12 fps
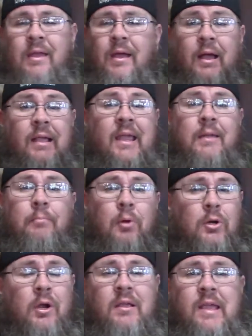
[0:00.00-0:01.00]
Again,
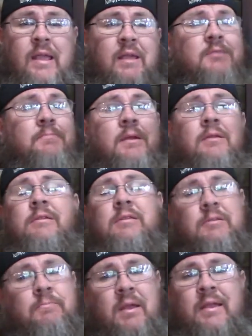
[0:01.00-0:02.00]
Burger King has been
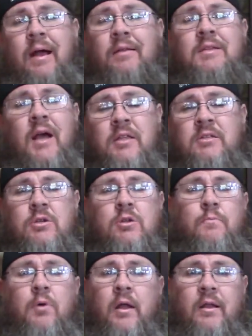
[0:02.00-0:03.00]
spitting out tons of new
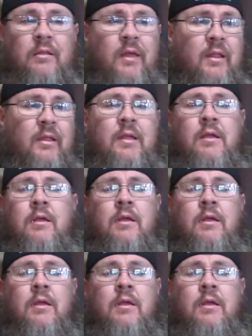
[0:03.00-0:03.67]
product lately.